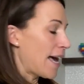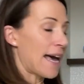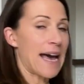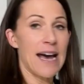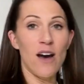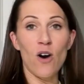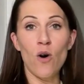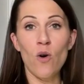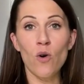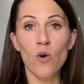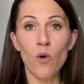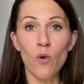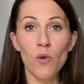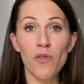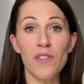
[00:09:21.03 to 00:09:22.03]
our
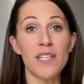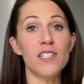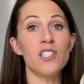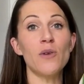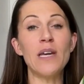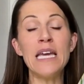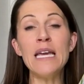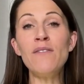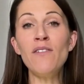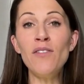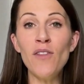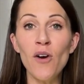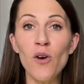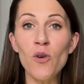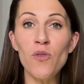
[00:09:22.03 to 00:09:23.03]
corn thins. So even
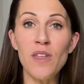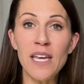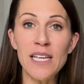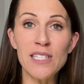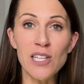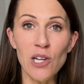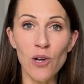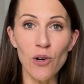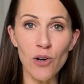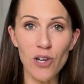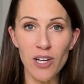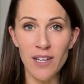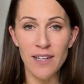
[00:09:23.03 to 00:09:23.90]
though these look